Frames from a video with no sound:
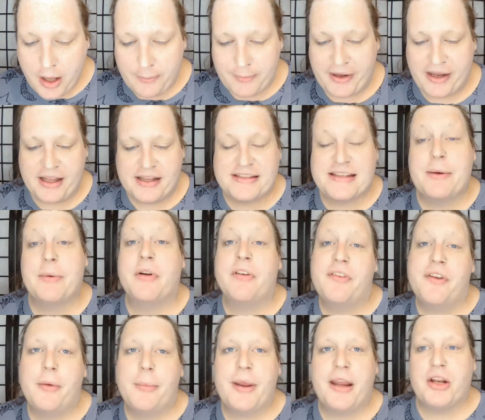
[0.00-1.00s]
because they were
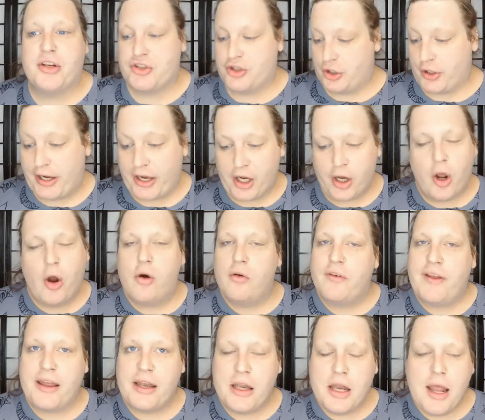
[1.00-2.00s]
filming during
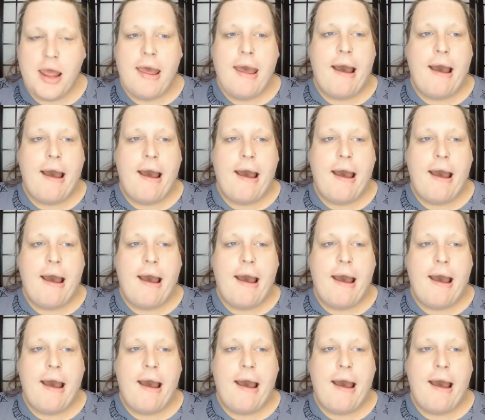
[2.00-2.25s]
COVID,